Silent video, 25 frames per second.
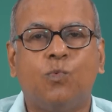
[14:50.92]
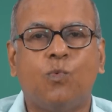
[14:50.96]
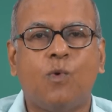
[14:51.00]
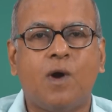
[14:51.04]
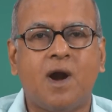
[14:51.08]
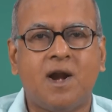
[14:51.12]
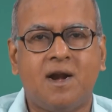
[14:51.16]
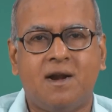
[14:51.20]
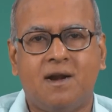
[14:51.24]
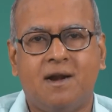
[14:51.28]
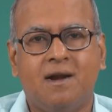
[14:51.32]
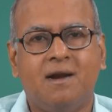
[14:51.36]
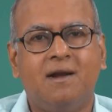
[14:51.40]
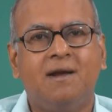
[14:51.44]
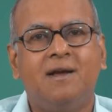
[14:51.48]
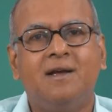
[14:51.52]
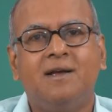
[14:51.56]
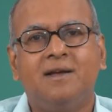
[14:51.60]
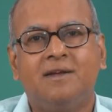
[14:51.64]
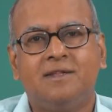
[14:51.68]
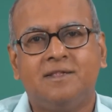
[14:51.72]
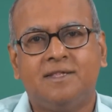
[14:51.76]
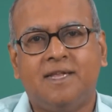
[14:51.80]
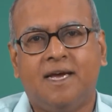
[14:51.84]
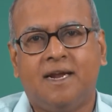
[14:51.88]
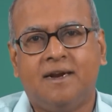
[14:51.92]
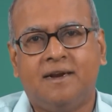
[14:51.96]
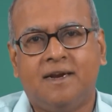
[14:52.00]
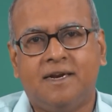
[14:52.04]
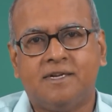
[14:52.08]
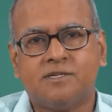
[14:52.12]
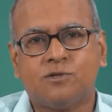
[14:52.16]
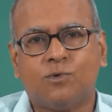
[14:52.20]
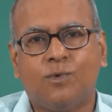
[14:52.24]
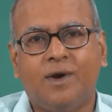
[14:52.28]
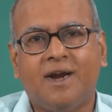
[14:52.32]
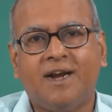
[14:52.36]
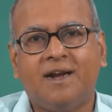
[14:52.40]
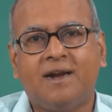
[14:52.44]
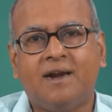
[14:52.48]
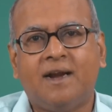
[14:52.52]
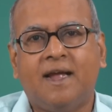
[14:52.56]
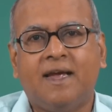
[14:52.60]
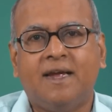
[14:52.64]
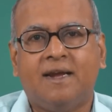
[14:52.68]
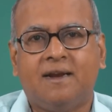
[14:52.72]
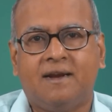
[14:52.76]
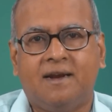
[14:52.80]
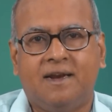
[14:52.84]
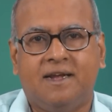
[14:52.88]
1 then it is quite
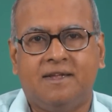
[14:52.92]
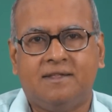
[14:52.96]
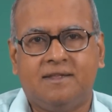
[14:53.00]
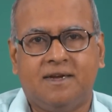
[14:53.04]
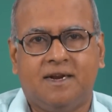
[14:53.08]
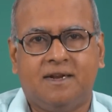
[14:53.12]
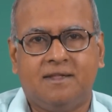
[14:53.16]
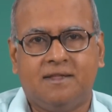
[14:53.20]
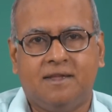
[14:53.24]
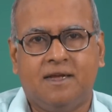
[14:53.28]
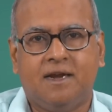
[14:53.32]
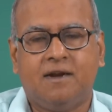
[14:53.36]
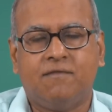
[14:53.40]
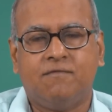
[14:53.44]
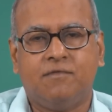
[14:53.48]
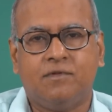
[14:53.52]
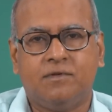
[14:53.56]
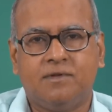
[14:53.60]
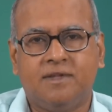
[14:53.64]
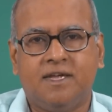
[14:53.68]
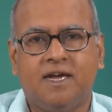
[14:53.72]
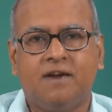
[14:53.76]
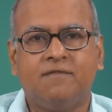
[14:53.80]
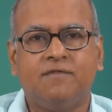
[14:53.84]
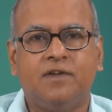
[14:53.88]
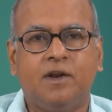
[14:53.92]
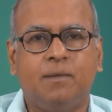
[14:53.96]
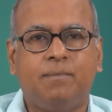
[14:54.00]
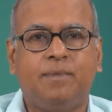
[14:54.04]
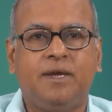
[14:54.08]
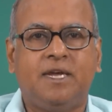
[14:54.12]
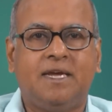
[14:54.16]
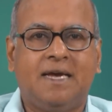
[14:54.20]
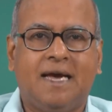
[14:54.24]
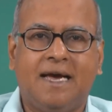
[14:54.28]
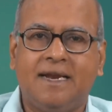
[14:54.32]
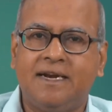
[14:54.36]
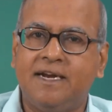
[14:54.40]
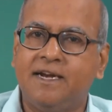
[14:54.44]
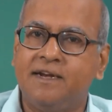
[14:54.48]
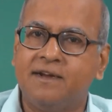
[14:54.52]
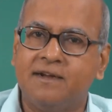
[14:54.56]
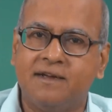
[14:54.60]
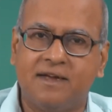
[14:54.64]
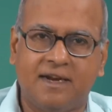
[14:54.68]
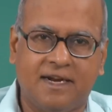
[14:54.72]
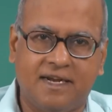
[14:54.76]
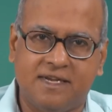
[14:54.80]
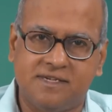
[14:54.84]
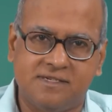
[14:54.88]
likely that there, there will be an
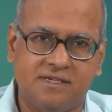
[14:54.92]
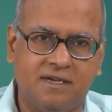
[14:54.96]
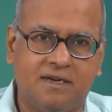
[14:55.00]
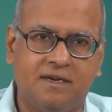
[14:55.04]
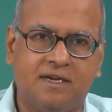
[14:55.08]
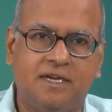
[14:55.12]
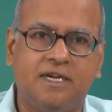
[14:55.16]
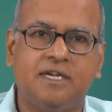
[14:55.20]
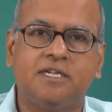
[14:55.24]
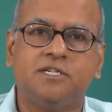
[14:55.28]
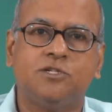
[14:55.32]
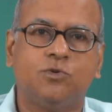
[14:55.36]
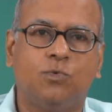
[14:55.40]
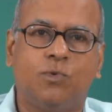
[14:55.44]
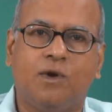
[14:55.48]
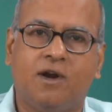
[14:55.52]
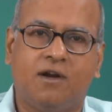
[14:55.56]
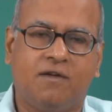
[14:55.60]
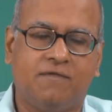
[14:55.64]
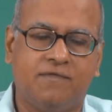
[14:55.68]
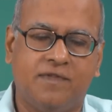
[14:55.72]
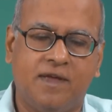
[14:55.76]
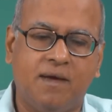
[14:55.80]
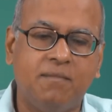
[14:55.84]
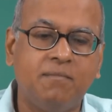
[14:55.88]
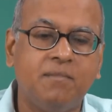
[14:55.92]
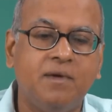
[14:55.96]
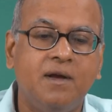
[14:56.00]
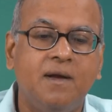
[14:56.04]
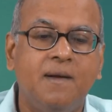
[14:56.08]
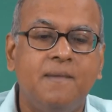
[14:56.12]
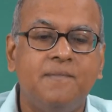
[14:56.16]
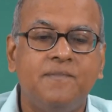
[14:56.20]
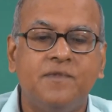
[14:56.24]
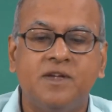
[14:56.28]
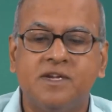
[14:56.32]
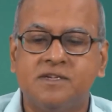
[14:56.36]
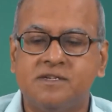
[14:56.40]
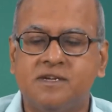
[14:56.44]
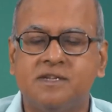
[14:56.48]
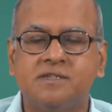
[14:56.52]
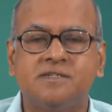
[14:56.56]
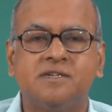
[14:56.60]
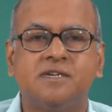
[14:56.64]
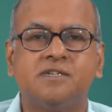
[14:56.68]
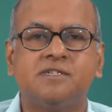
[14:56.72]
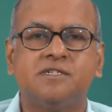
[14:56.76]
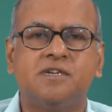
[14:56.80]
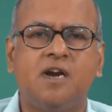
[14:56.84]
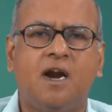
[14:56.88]
increase in each one of them
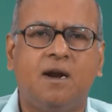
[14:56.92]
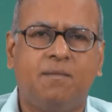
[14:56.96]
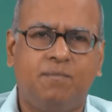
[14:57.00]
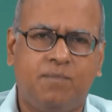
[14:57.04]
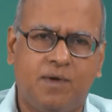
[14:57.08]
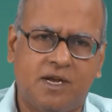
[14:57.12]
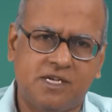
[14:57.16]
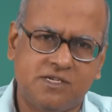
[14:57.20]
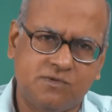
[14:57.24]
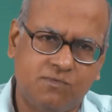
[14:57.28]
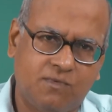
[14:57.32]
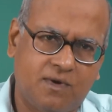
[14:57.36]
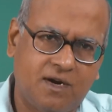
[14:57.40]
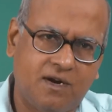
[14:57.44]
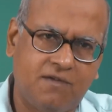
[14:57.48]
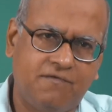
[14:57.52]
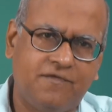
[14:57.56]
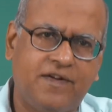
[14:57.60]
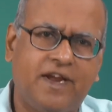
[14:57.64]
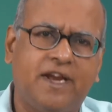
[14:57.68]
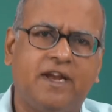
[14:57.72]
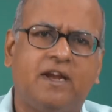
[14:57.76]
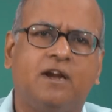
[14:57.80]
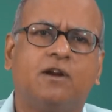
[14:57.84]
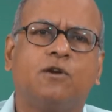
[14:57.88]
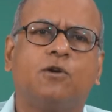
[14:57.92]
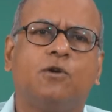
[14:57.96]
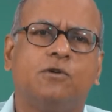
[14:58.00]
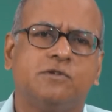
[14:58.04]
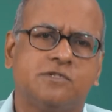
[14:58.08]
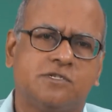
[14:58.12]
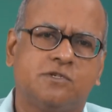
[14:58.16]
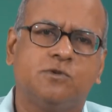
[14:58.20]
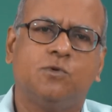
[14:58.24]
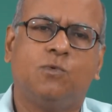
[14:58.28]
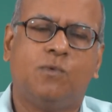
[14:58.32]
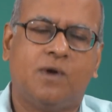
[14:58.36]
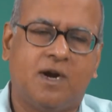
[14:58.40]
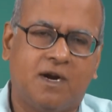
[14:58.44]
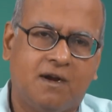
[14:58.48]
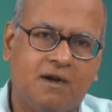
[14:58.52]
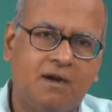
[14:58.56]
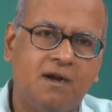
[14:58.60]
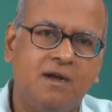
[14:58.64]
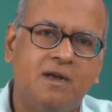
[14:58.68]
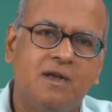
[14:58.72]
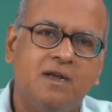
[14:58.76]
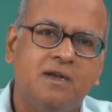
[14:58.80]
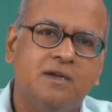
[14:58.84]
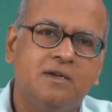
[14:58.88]
since it is not plus 1 very close to 1.
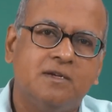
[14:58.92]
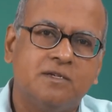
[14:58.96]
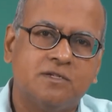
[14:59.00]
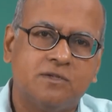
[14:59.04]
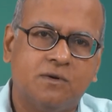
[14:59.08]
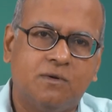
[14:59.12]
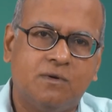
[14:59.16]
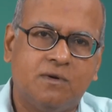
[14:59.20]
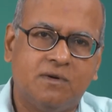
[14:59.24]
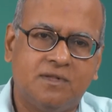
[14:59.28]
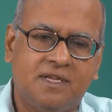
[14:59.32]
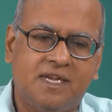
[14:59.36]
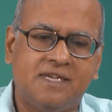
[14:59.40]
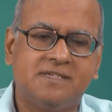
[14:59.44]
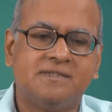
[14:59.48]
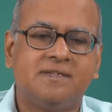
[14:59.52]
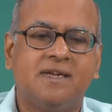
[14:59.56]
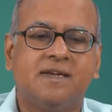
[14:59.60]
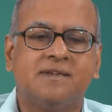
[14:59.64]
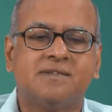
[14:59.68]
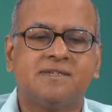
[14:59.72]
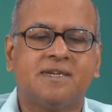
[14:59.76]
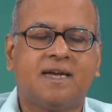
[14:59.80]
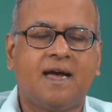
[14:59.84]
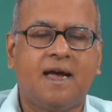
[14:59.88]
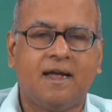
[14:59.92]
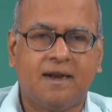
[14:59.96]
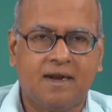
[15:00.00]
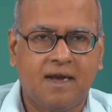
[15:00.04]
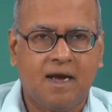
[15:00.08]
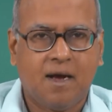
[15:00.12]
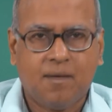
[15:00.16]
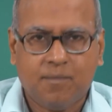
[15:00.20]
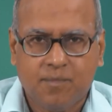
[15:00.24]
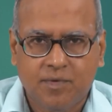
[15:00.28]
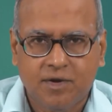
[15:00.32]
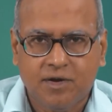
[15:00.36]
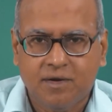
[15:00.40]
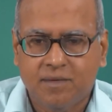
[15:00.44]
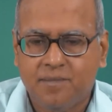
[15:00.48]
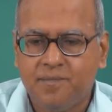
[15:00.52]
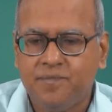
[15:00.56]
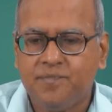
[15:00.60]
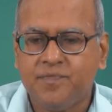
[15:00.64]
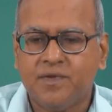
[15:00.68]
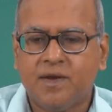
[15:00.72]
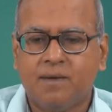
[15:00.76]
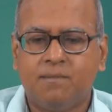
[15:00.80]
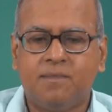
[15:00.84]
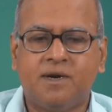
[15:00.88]
So, these things can happen,
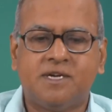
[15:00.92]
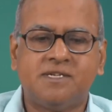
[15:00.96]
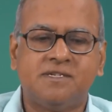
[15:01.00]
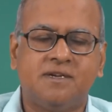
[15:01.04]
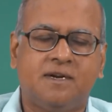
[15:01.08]
but